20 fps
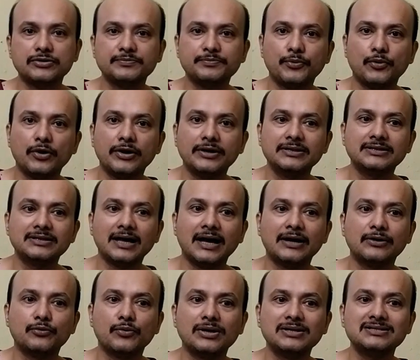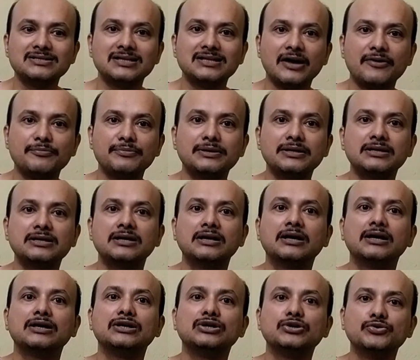important point, that once they have
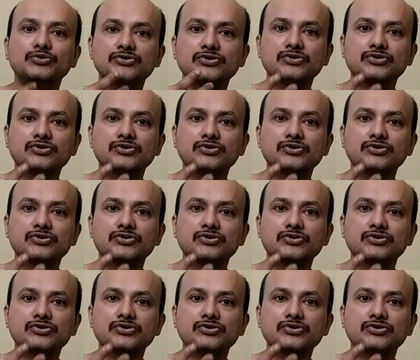been